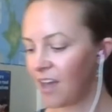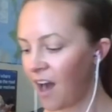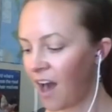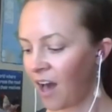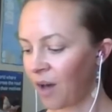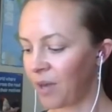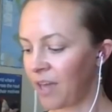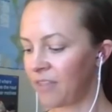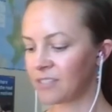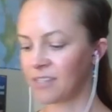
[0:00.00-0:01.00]
Um, and
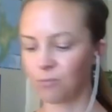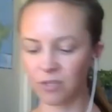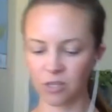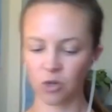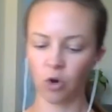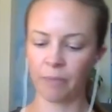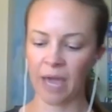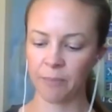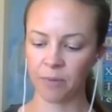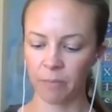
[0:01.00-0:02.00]
there's a really cool
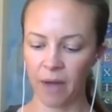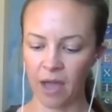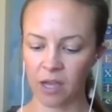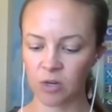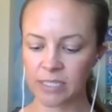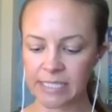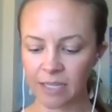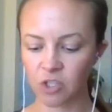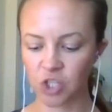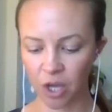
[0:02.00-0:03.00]
paper by
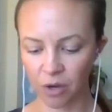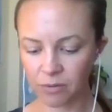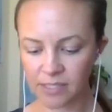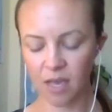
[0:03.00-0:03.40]
Christine Jones.